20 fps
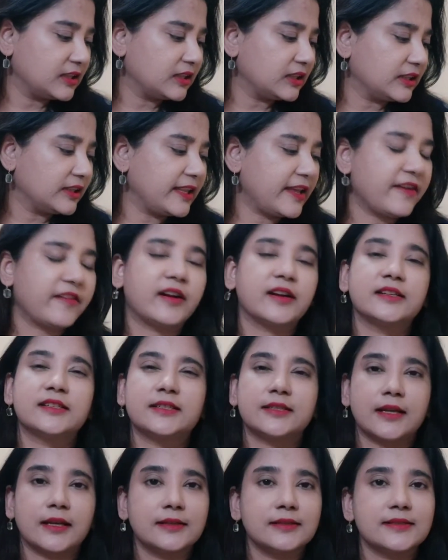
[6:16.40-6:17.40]
there are
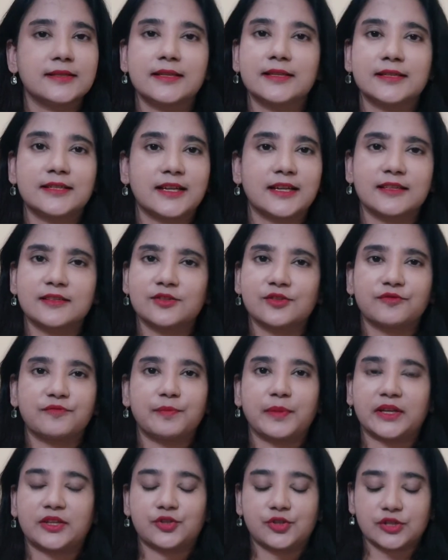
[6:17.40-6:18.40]
tons and tons of
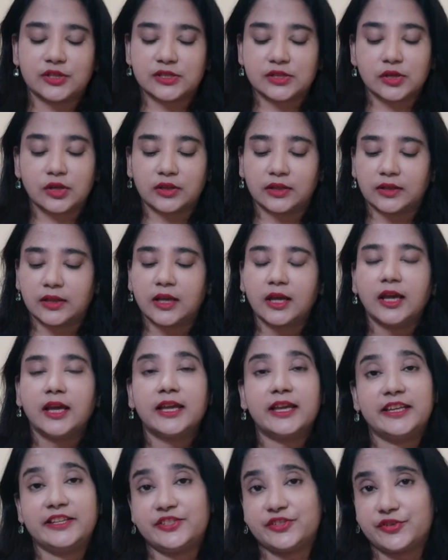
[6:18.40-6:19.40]
pictures on
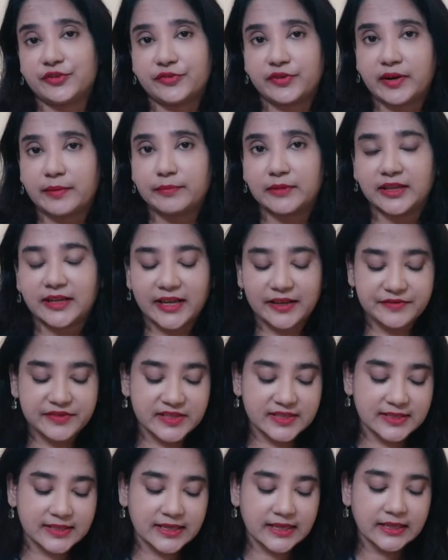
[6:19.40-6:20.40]
Instagram that I've
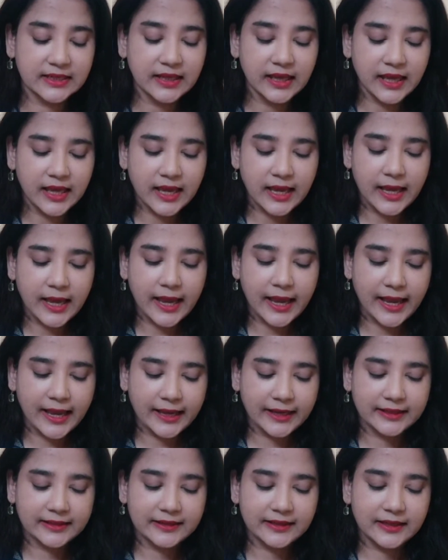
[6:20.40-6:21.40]
seen,
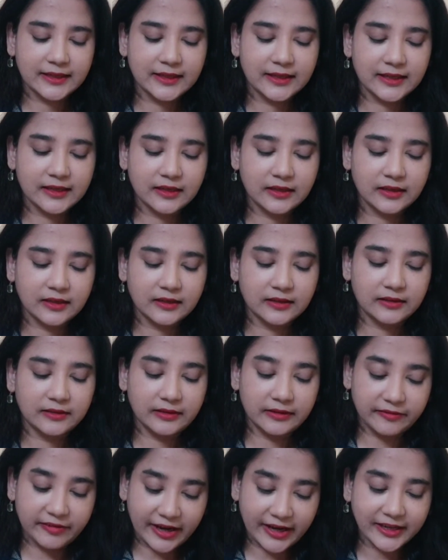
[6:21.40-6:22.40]
and
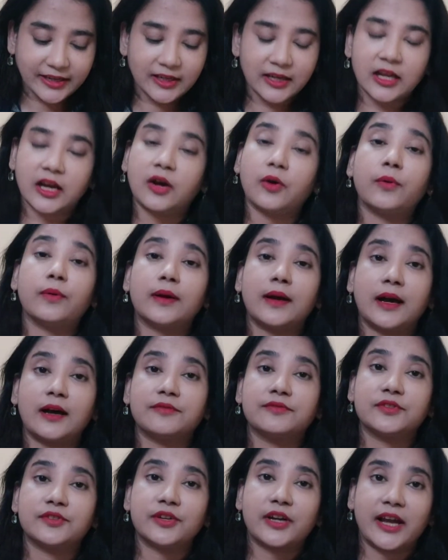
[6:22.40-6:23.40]
right now
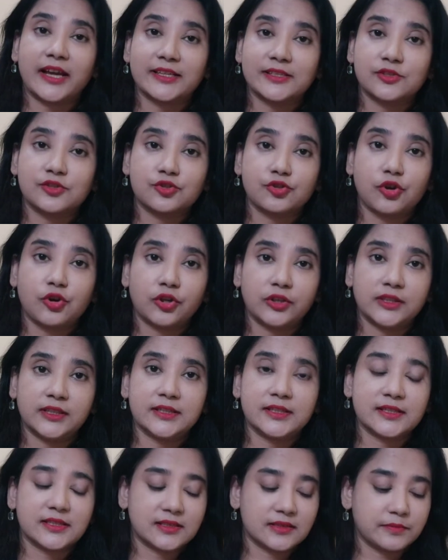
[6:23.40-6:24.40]
after I saw
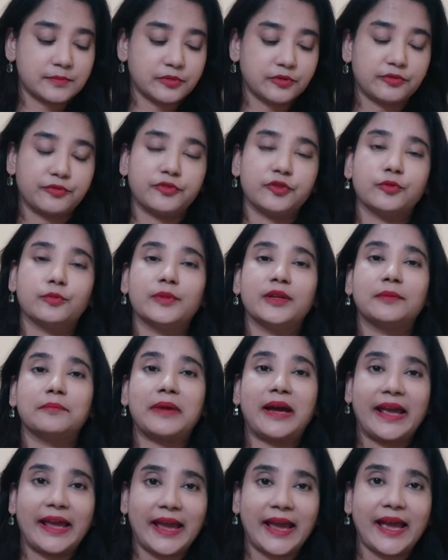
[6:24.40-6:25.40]
this perfume in
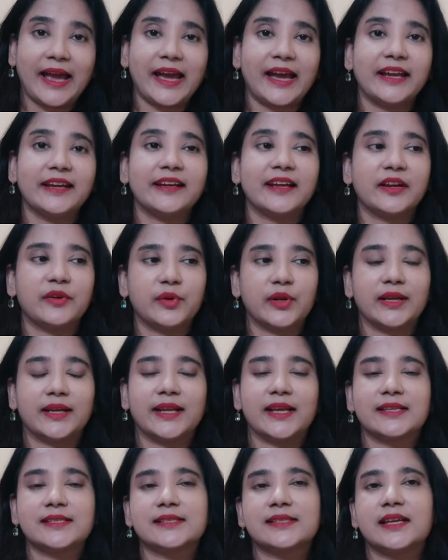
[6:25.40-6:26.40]
my hand, I
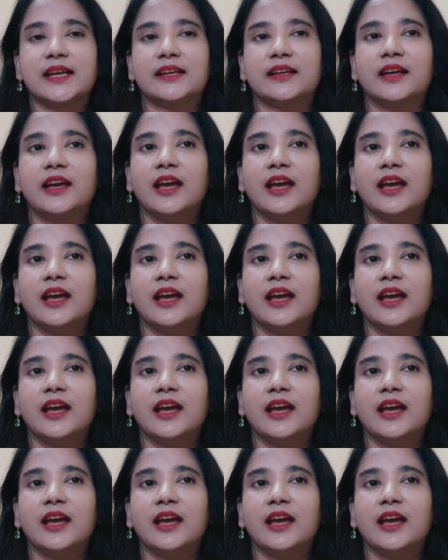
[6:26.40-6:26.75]
realized that